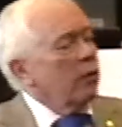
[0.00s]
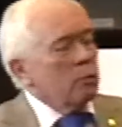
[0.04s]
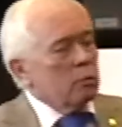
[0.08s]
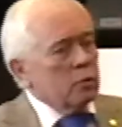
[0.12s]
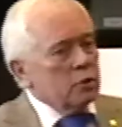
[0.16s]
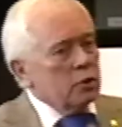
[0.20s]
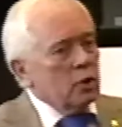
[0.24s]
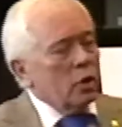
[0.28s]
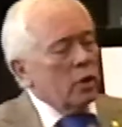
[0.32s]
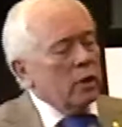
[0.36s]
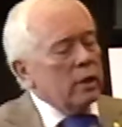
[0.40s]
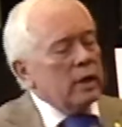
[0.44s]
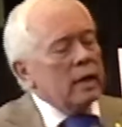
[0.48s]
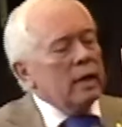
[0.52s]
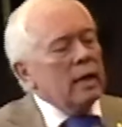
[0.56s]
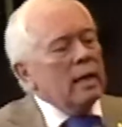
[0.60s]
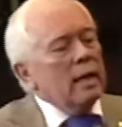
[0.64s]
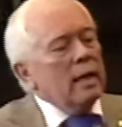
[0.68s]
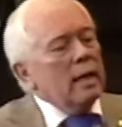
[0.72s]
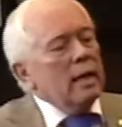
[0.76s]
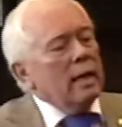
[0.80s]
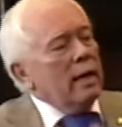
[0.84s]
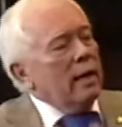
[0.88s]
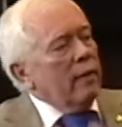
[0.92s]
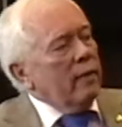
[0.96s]
They were Shawnees.
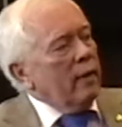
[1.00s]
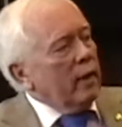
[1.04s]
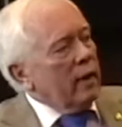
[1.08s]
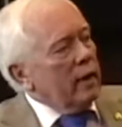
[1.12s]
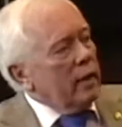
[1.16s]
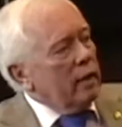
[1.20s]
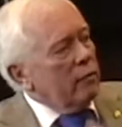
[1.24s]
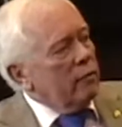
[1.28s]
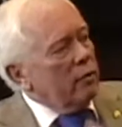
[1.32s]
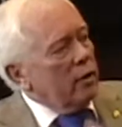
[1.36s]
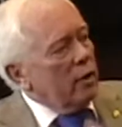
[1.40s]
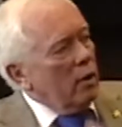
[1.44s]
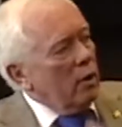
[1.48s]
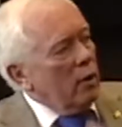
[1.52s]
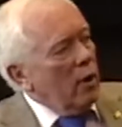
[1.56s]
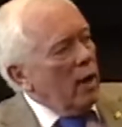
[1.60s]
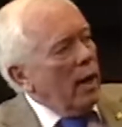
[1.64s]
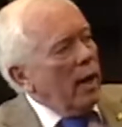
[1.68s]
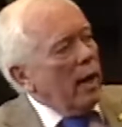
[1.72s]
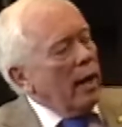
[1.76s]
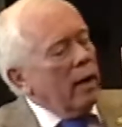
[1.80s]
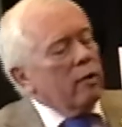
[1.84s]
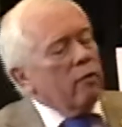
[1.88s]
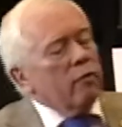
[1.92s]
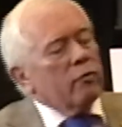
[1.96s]
Oh. They lived in
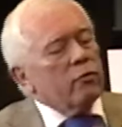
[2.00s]
Ohio.